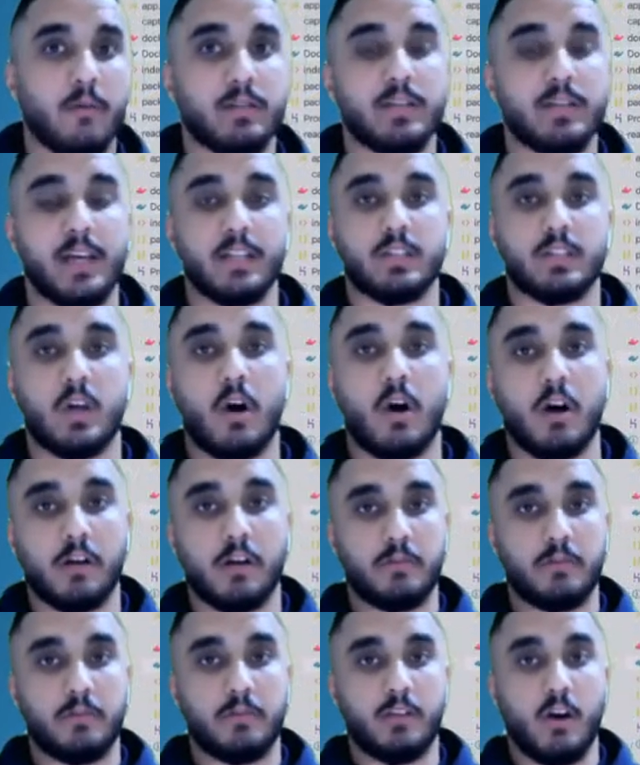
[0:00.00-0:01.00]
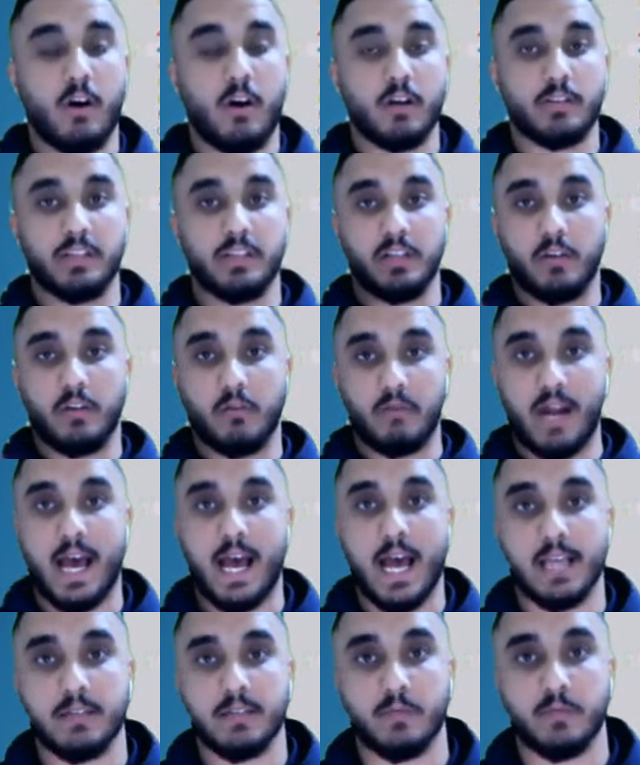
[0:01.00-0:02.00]
would say it's hard to
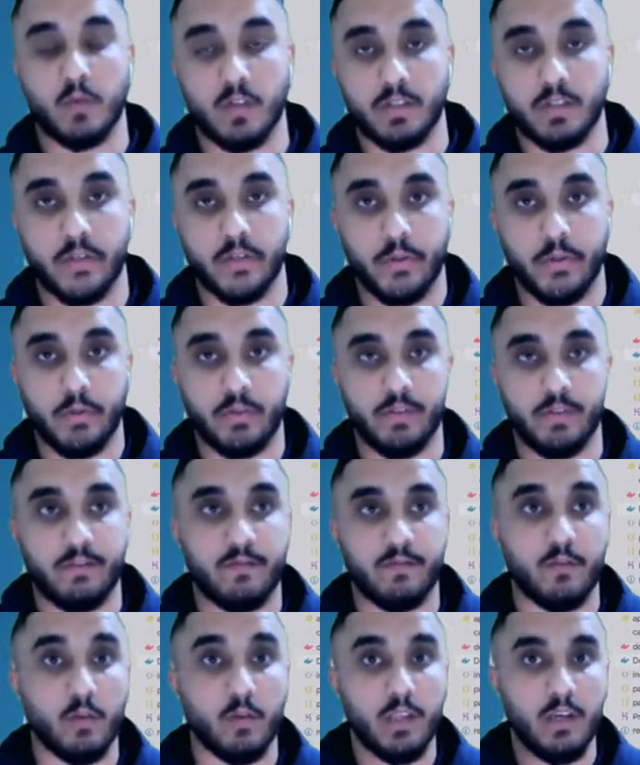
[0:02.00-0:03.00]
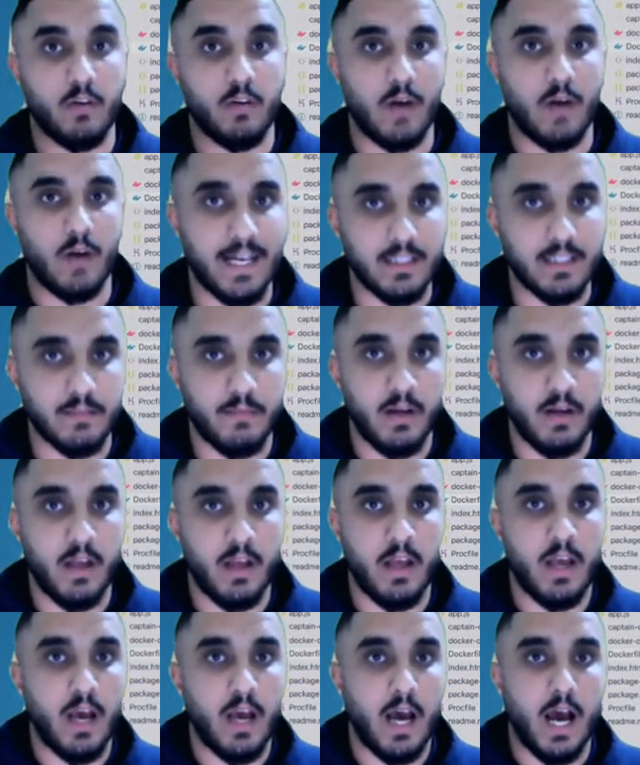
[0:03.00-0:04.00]
grasp or to fully grasp,
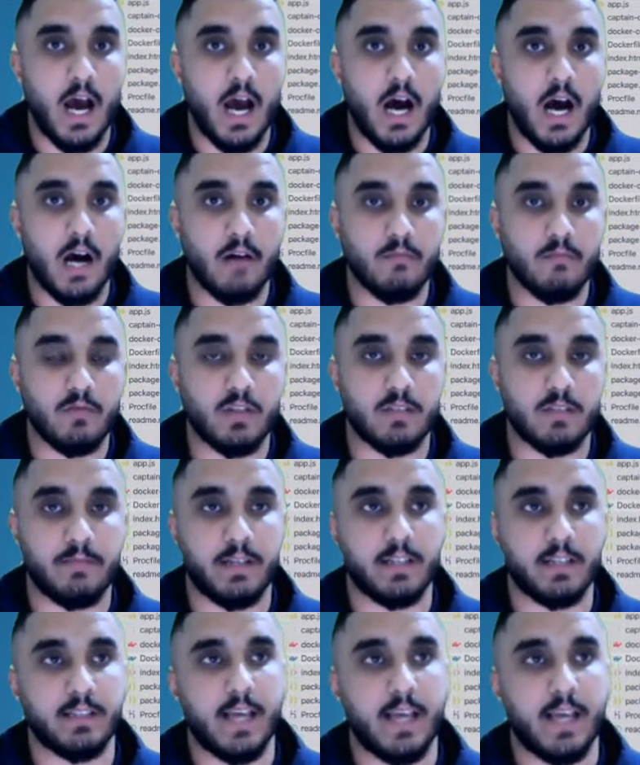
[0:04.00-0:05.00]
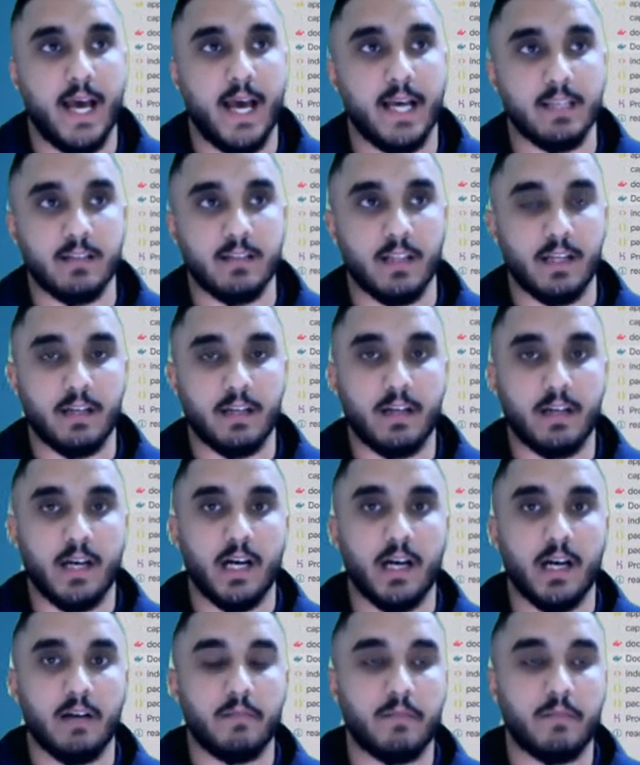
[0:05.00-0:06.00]
just because it has like
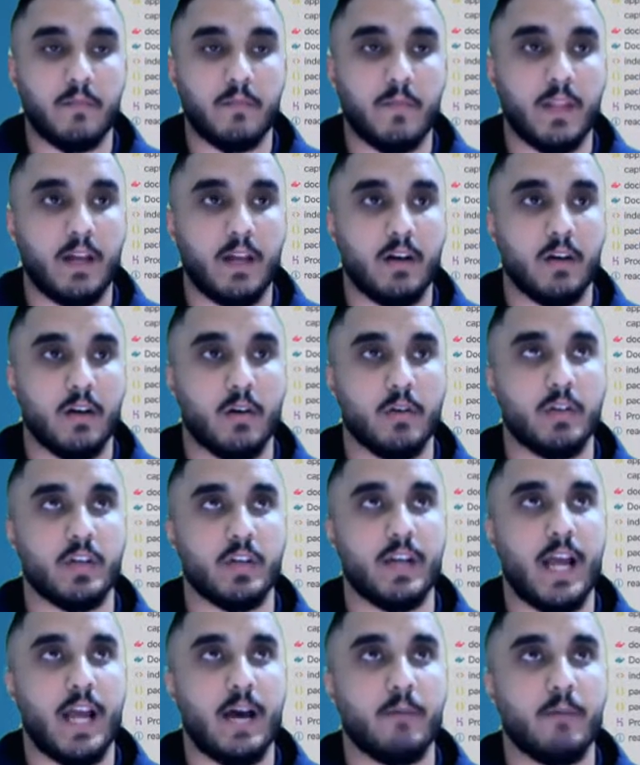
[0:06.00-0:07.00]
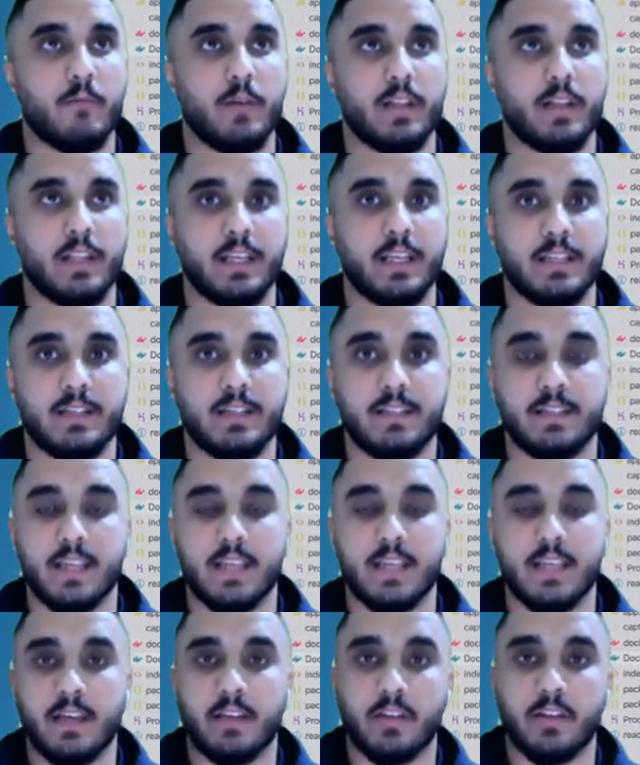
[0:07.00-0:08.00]
I don't know, you're not really
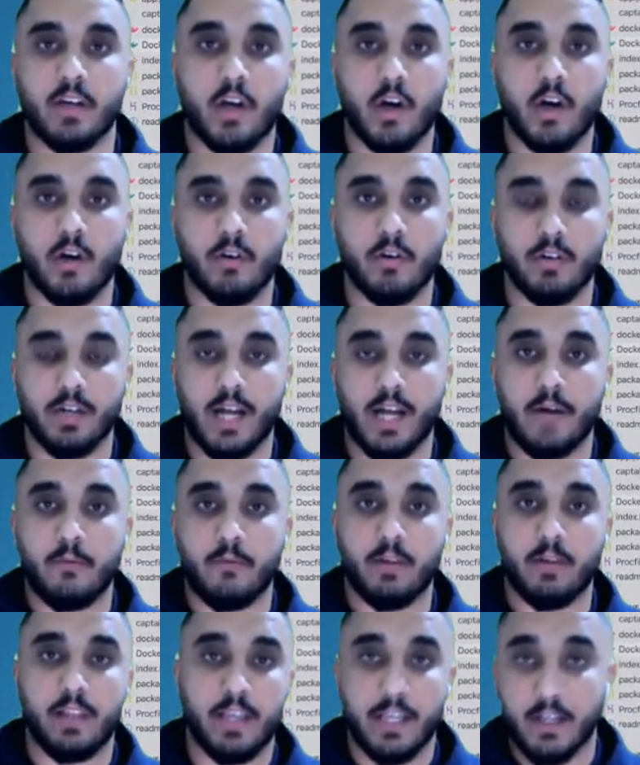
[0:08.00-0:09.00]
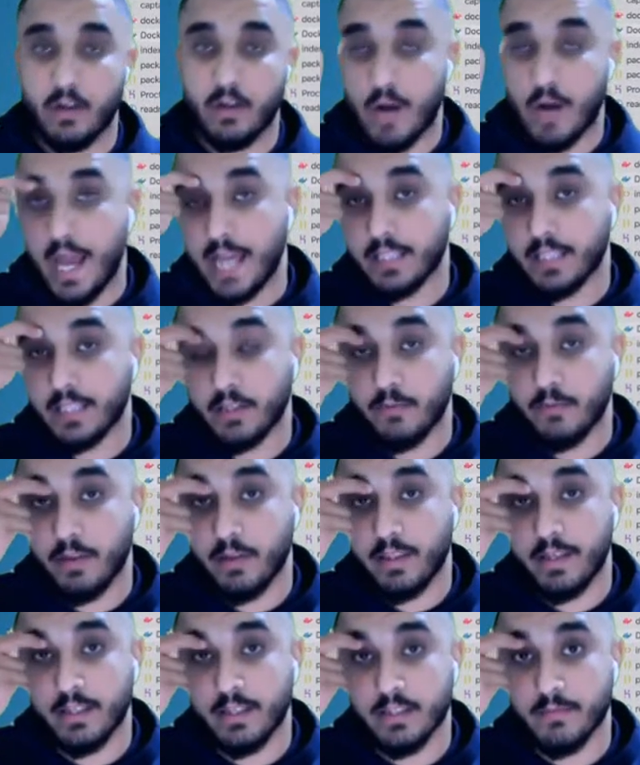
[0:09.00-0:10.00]
seeing the code, you're not really interacting
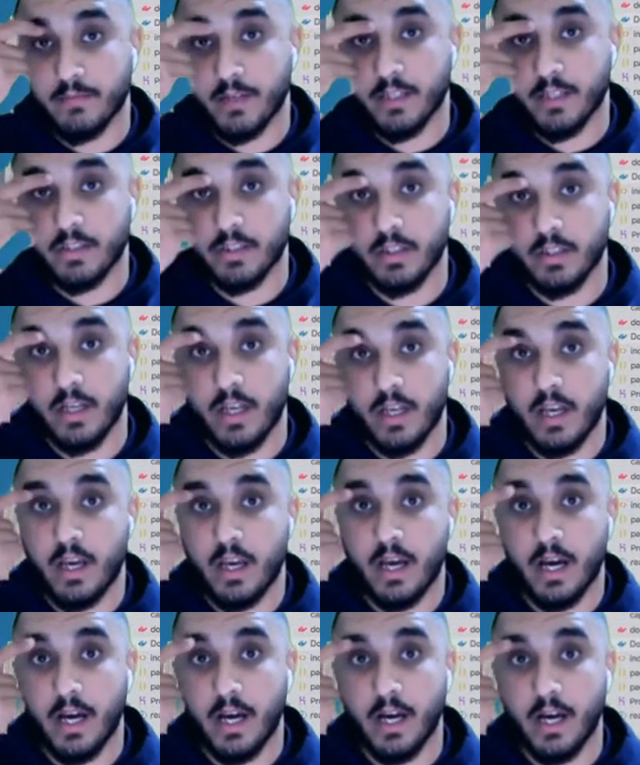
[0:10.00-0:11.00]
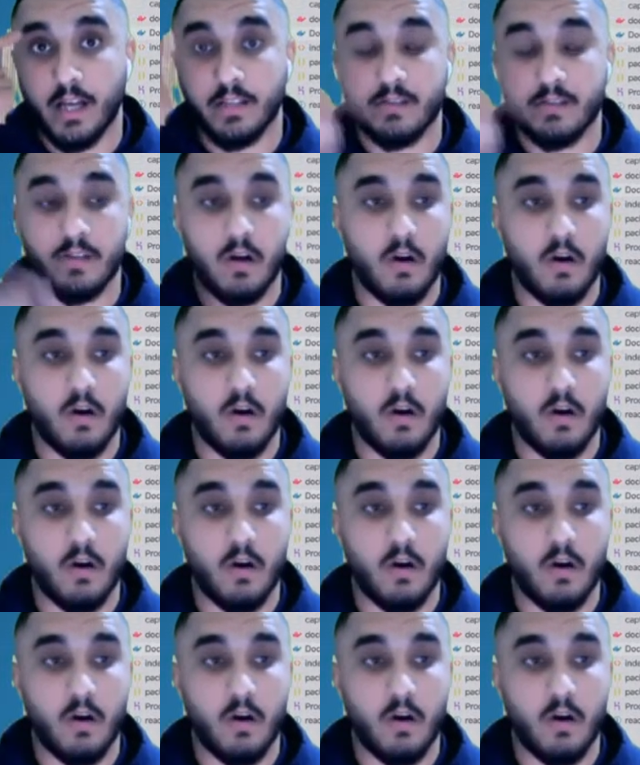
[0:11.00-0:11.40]
with it as much. It's